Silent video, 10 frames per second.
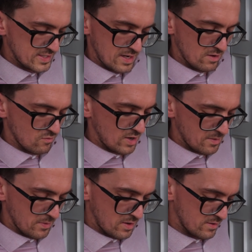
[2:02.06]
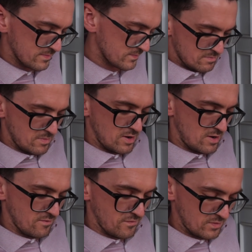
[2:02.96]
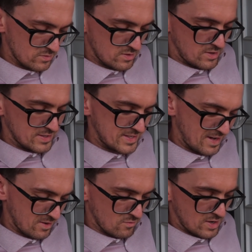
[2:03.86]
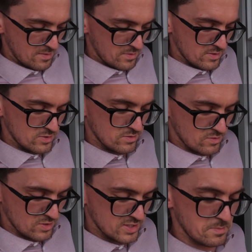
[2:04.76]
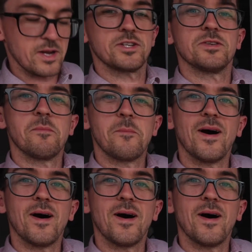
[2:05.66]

Saudi Arabia. My heart feels like Saudi Arabia should going to smash him,